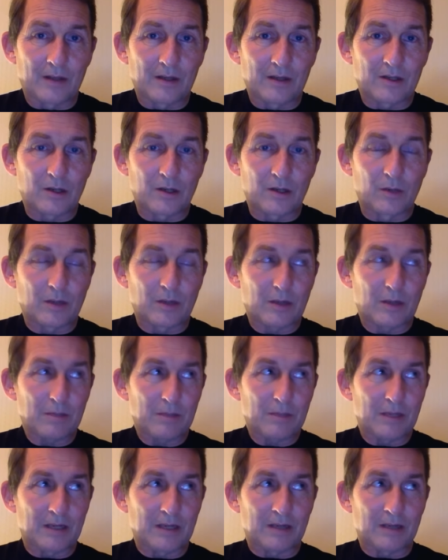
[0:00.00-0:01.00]
So, without
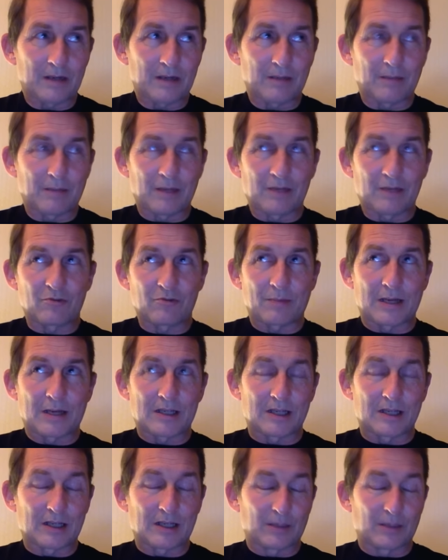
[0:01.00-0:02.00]
being
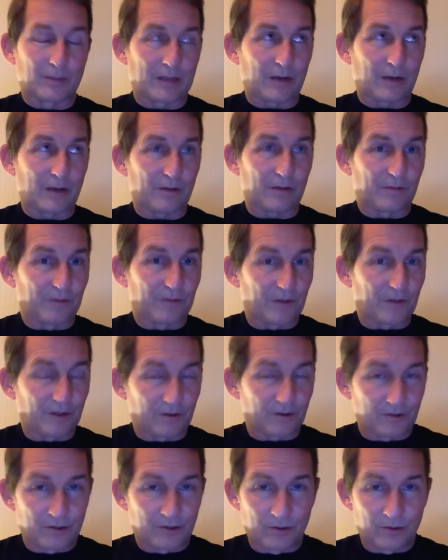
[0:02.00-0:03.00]
melodramatic and without further
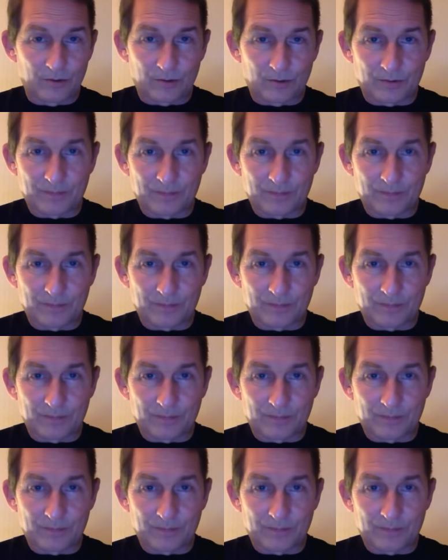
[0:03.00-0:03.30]
ado,